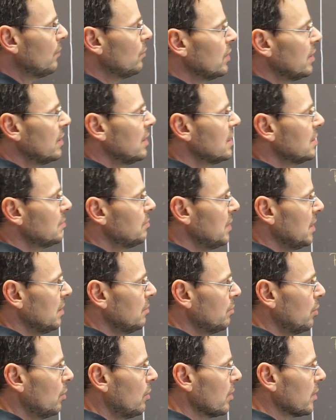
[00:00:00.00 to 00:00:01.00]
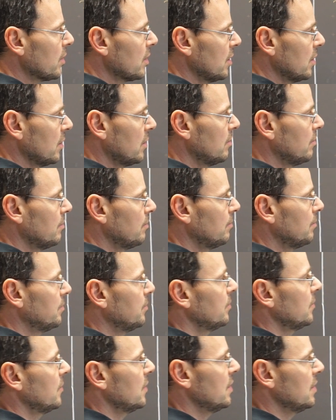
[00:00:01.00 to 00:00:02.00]
would this be important,
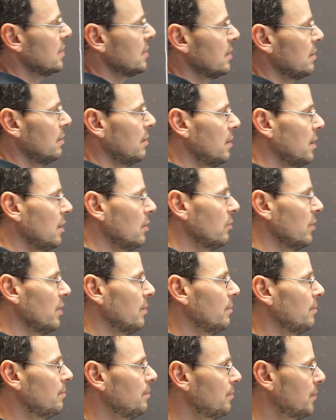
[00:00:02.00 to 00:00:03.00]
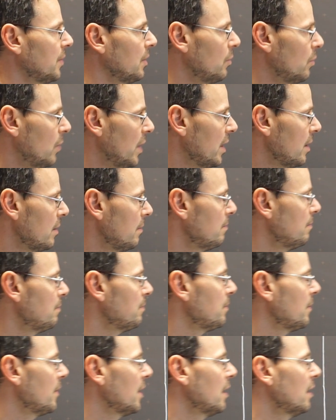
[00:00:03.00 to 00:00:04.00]
this theorem? Well,
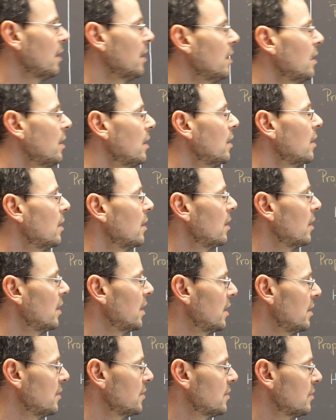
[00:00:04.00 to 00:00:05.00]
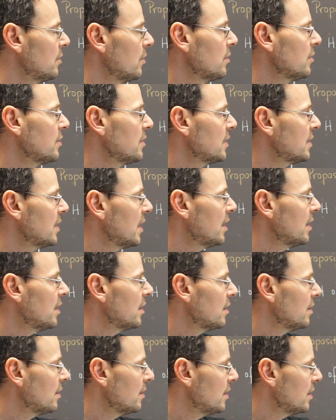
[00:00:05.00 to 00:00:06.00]
it asserts that
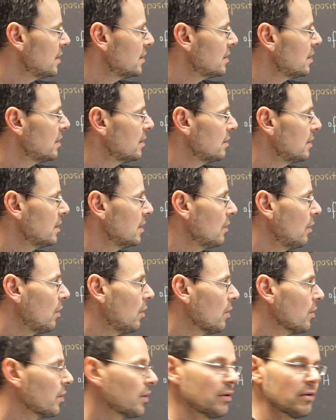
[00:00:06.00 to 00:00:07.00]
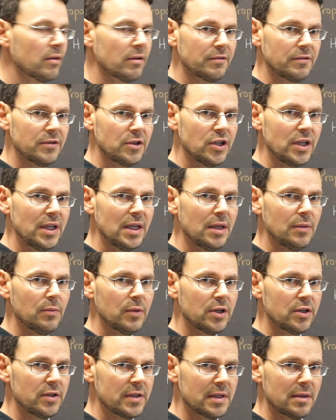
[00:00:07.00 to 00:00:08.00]
this here, the order of G,
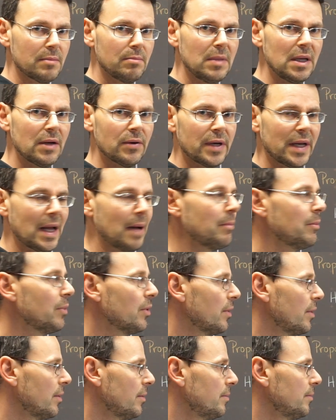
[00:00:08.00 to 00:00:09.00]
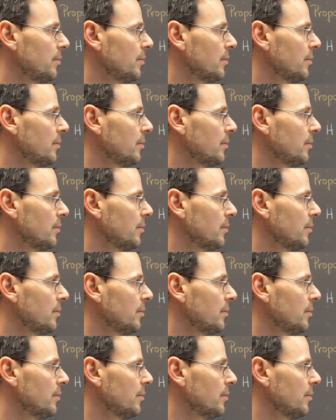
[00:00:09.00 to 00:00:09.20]
which is a mere number,